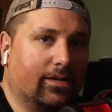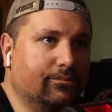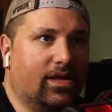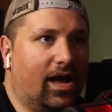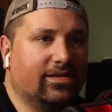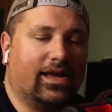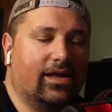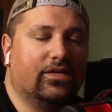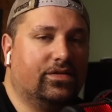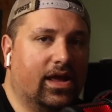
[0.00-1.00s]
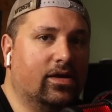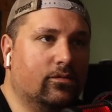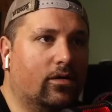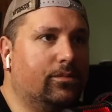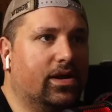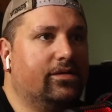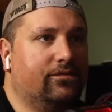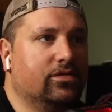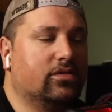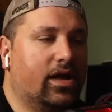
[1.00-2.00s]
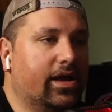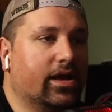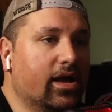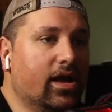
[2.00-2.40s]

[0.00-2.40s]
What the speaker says: Not Kenneth Gainwell, but I feel like